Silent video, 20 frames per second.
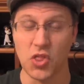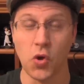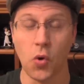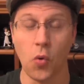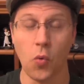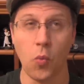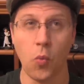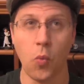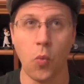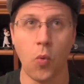The
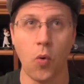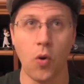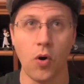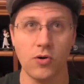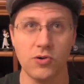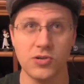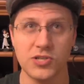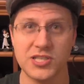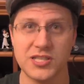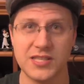
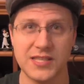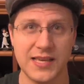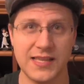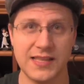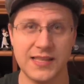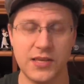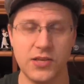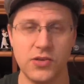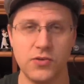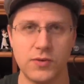worst
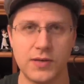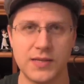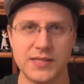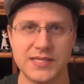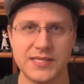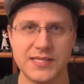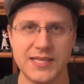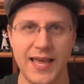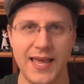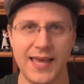thing that you
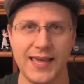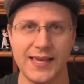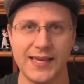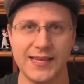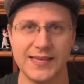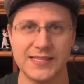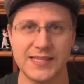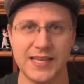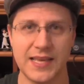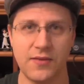can say
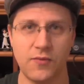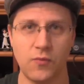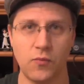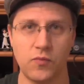is,